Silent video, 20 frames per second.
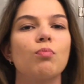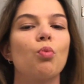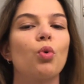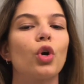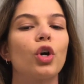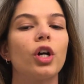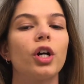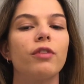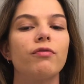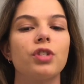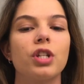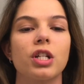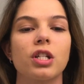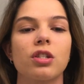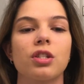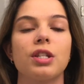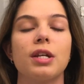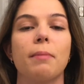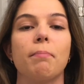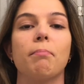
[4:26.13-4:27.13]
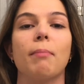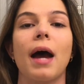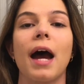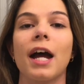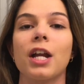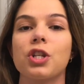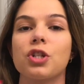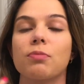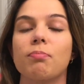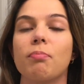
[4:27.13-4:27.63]
more of just to
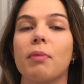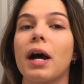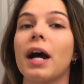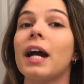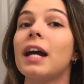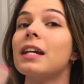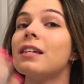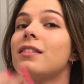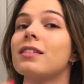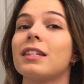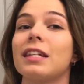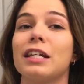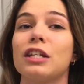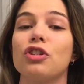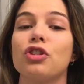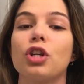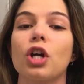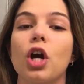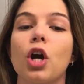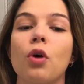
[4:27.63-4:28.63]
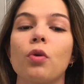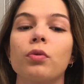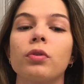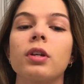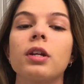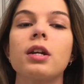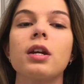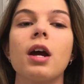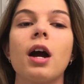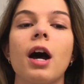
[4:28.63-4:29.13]
match my skin tone.